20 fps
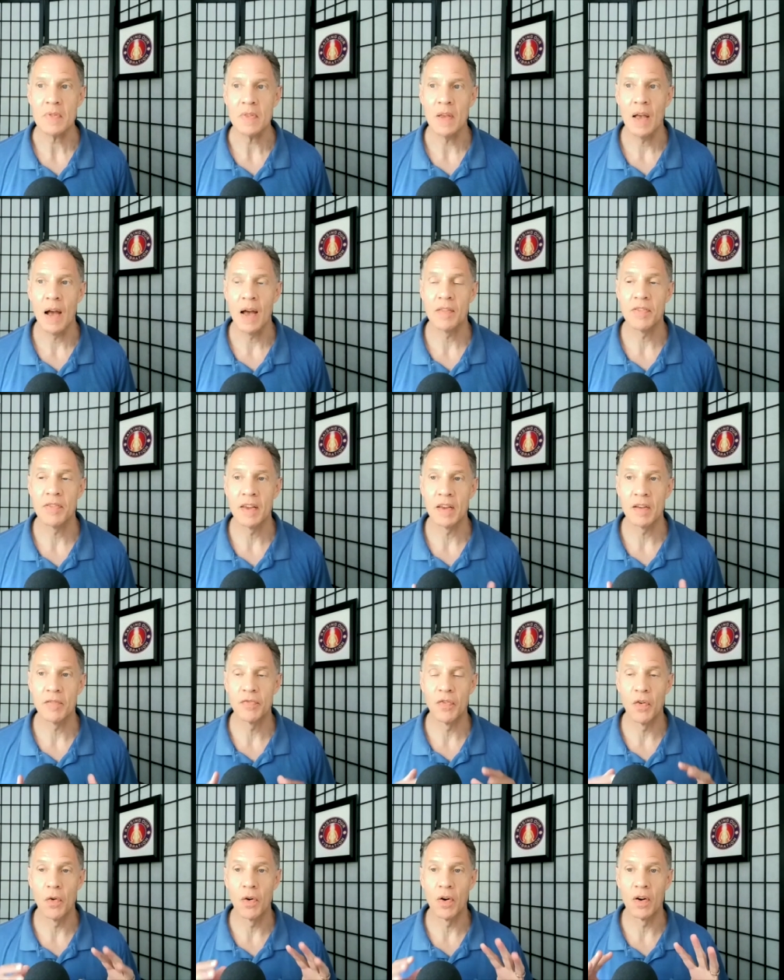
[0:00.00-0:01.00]
I think
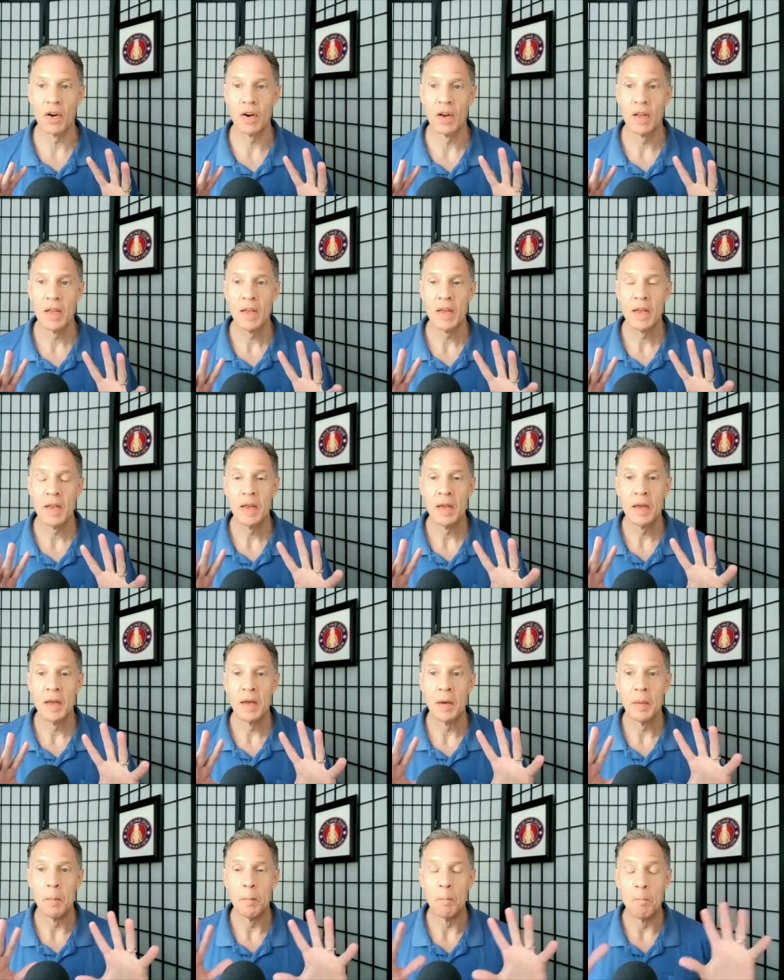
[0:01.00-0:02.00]
for
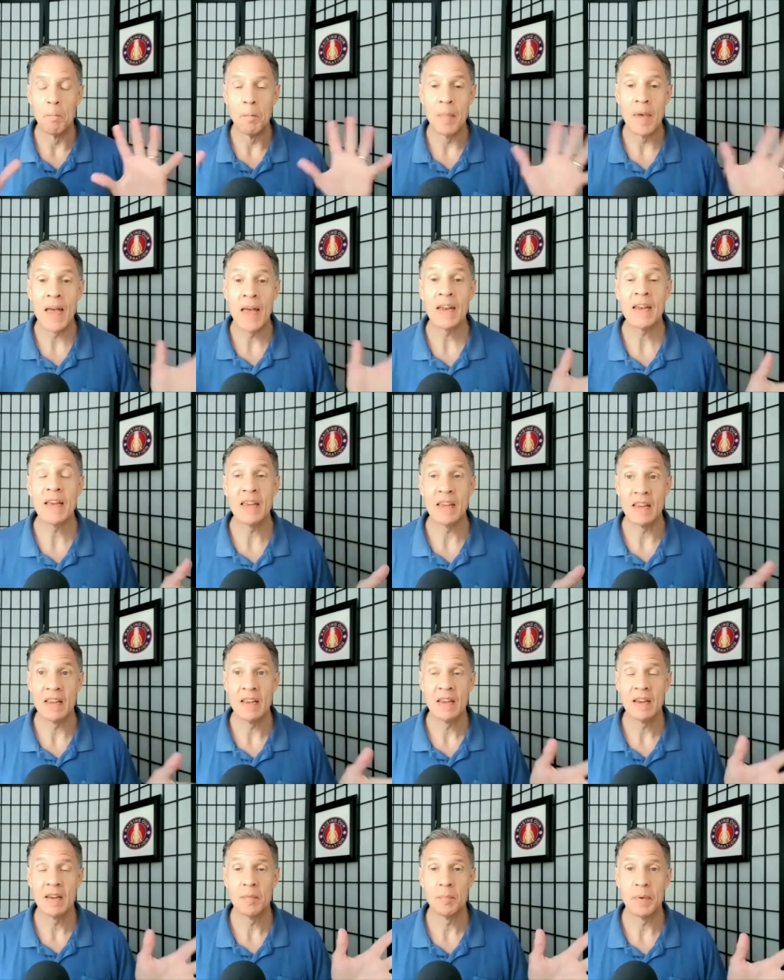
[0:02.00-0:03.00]
many
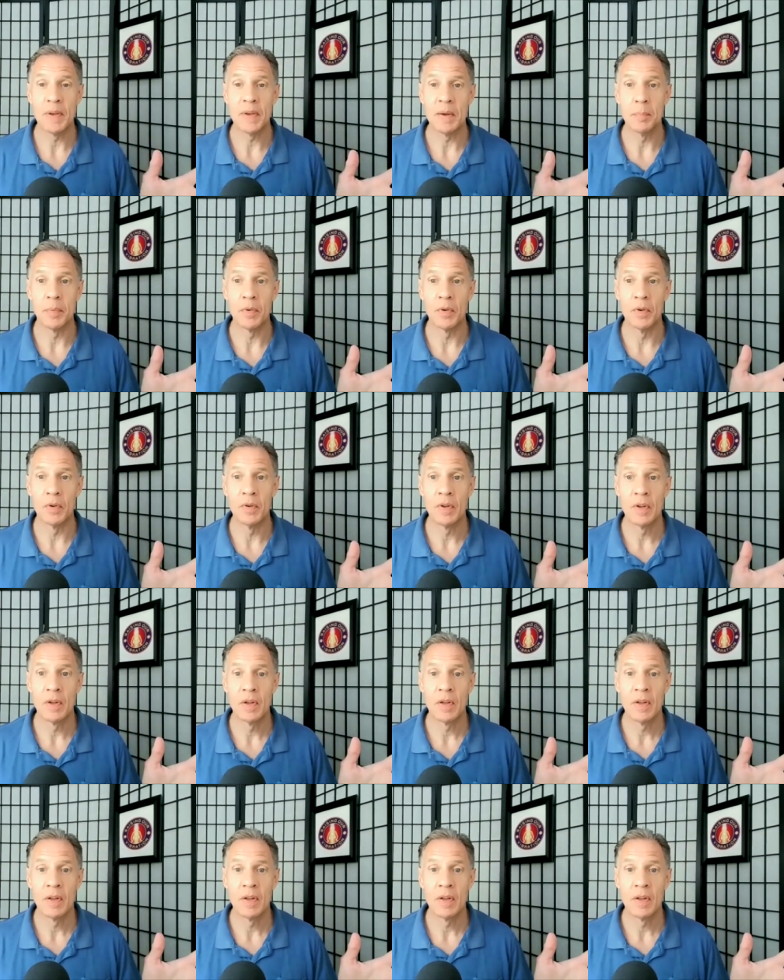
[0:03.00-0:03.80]
people,